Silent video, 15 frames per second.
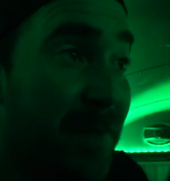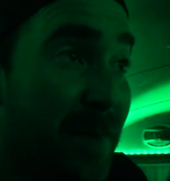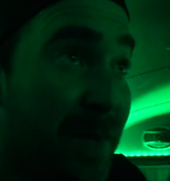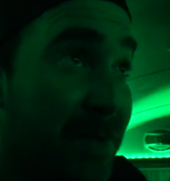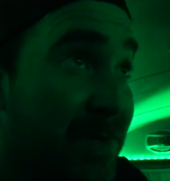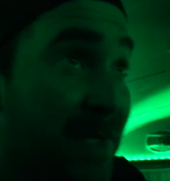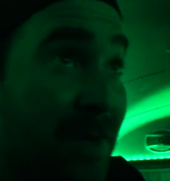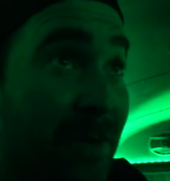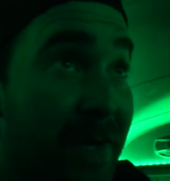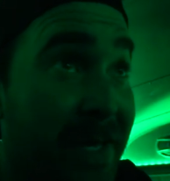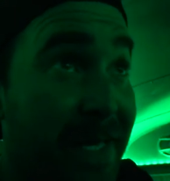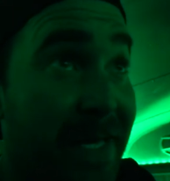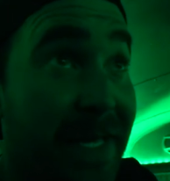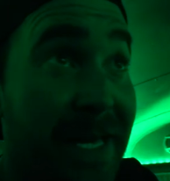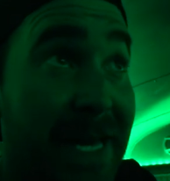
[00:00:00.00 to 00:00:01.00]
But I was
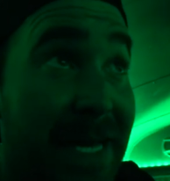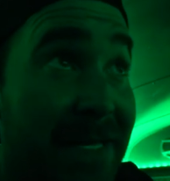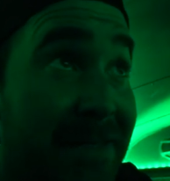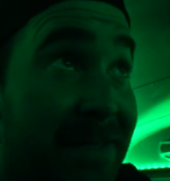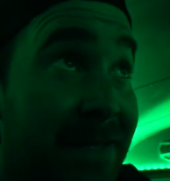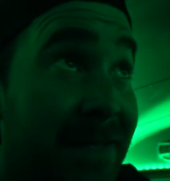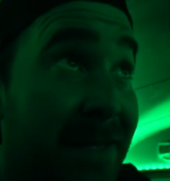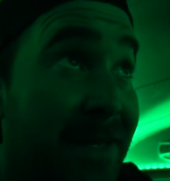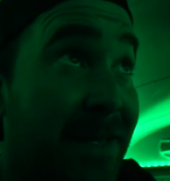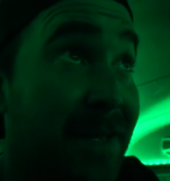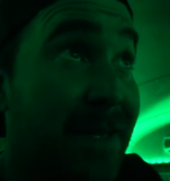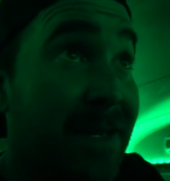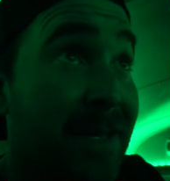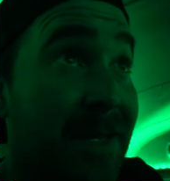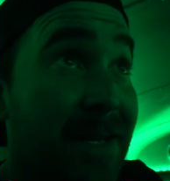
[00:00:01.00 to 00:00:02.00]
going at,
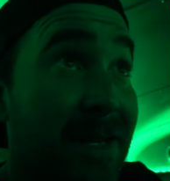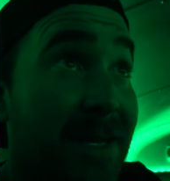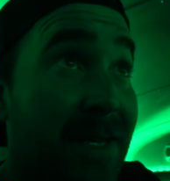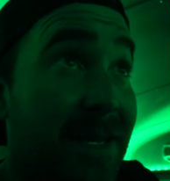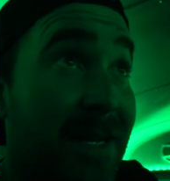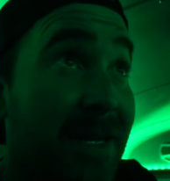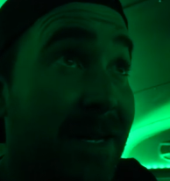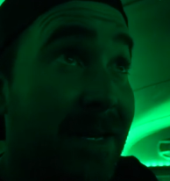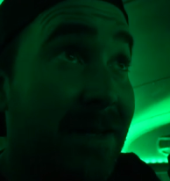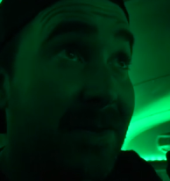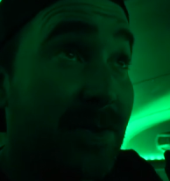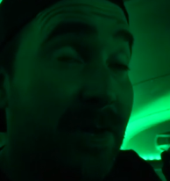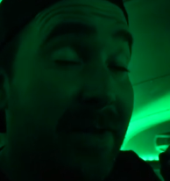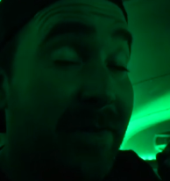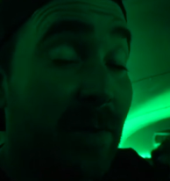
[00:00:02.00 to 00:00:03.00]
I
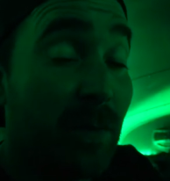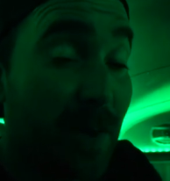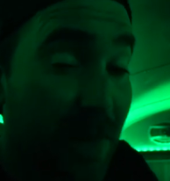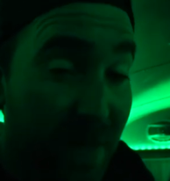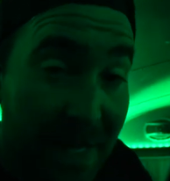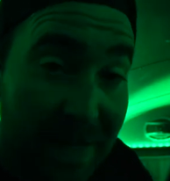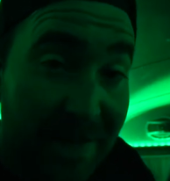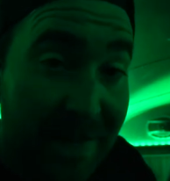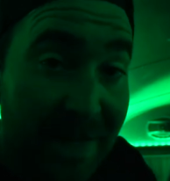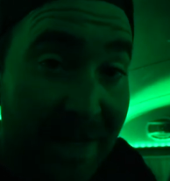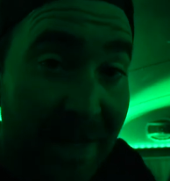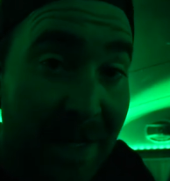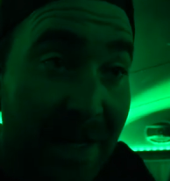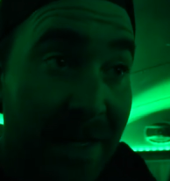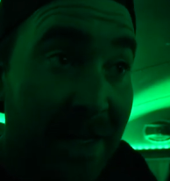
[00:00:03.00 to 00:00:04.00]
was driving with
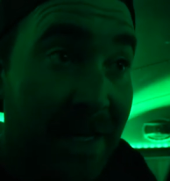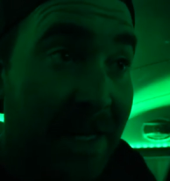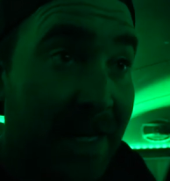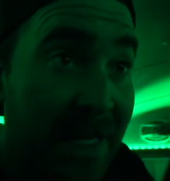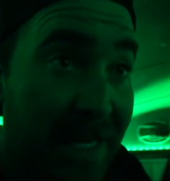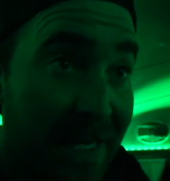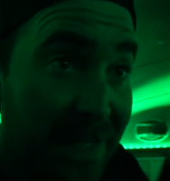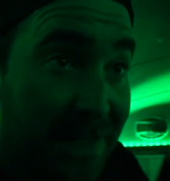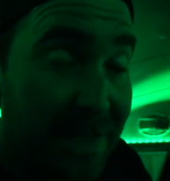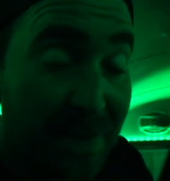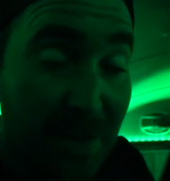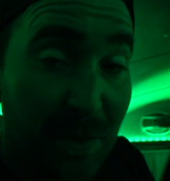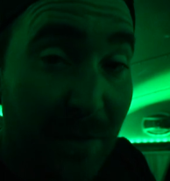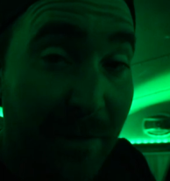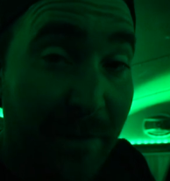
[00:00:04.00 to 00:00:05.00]
AC on
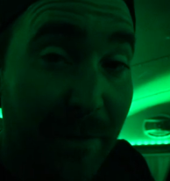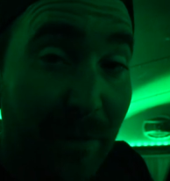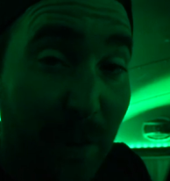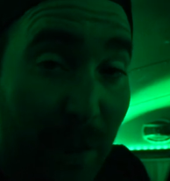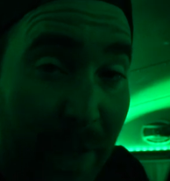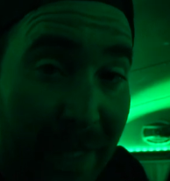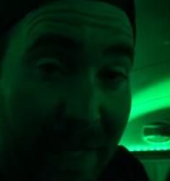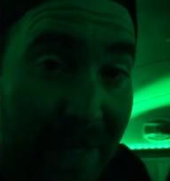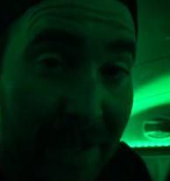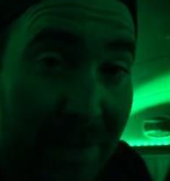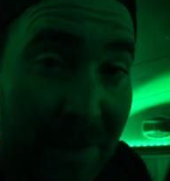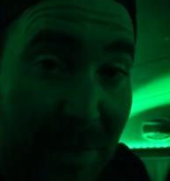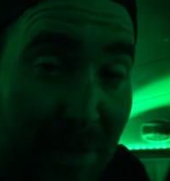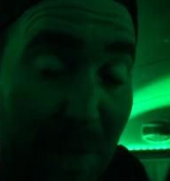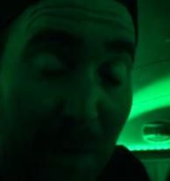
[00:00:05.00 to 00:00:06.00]
into 40
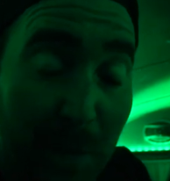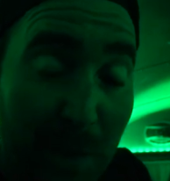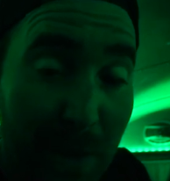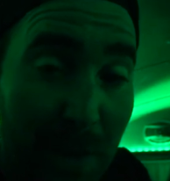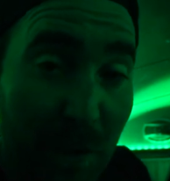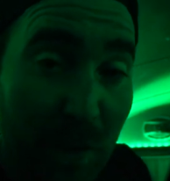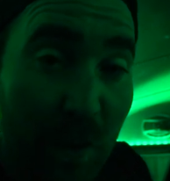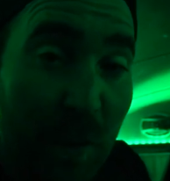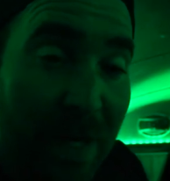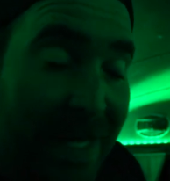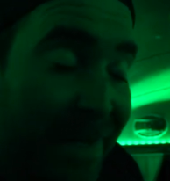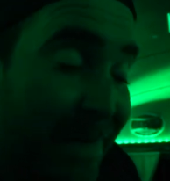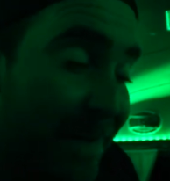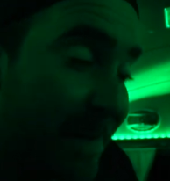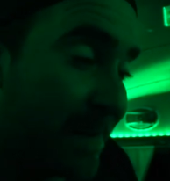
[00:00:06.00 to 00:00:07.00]
mile per hour
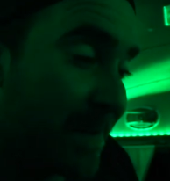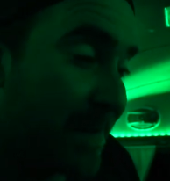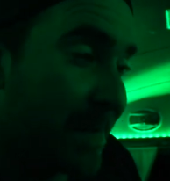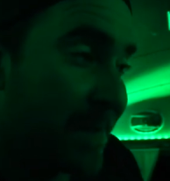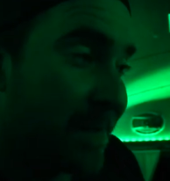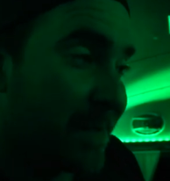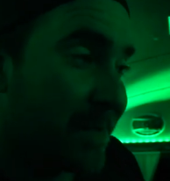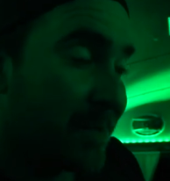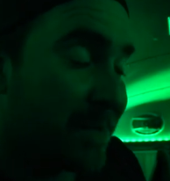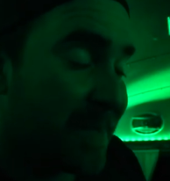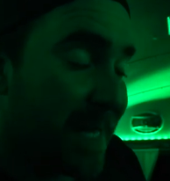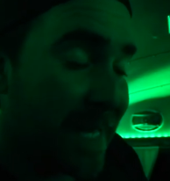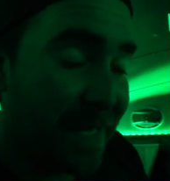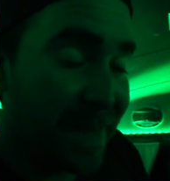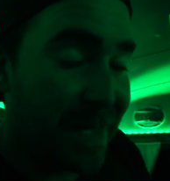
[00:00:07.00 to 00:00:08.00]
wind, so
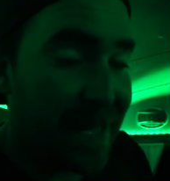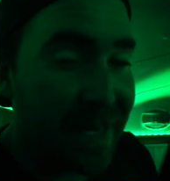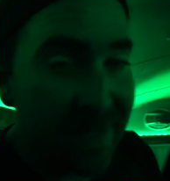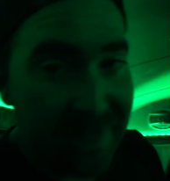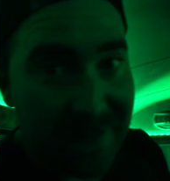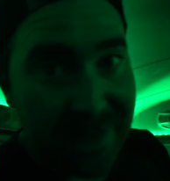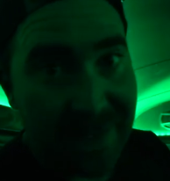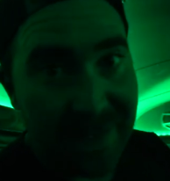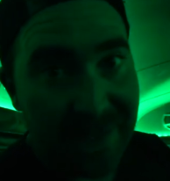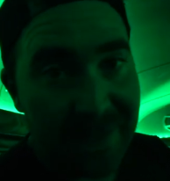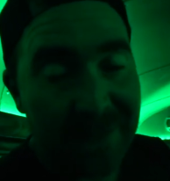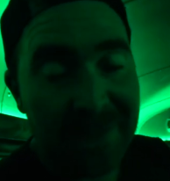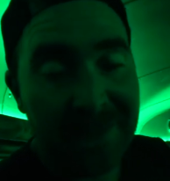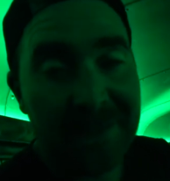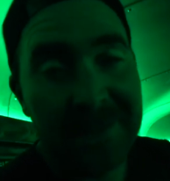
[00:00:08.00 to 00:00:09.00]
take that into,
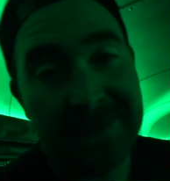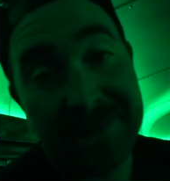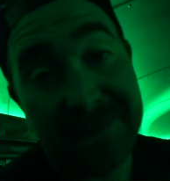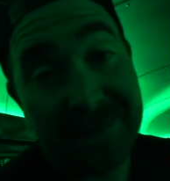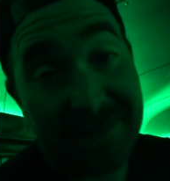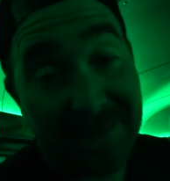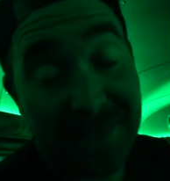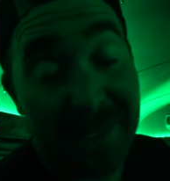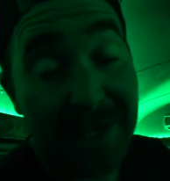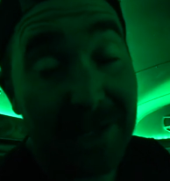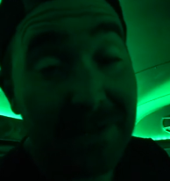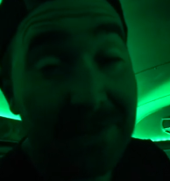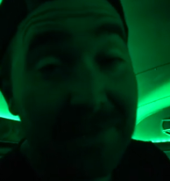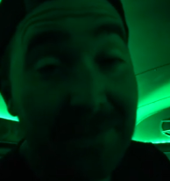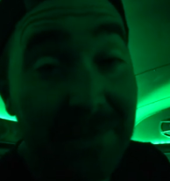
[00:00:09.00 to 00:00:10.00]
you know,
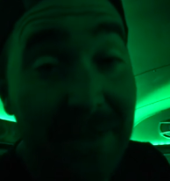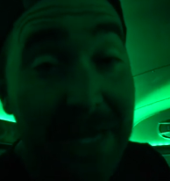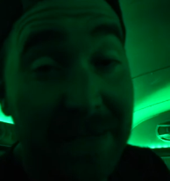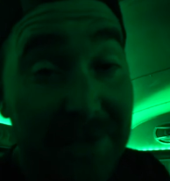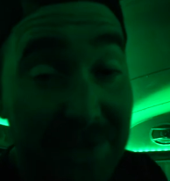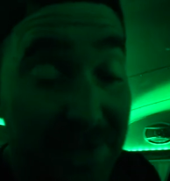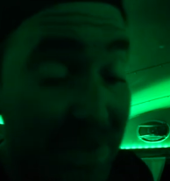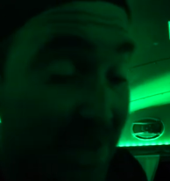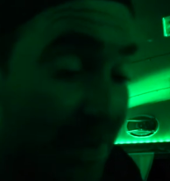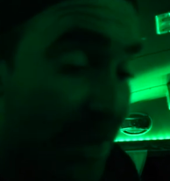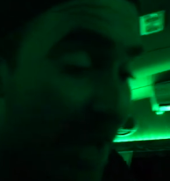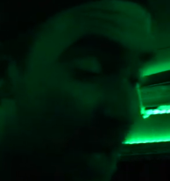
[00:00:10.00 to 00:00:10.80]
factor two.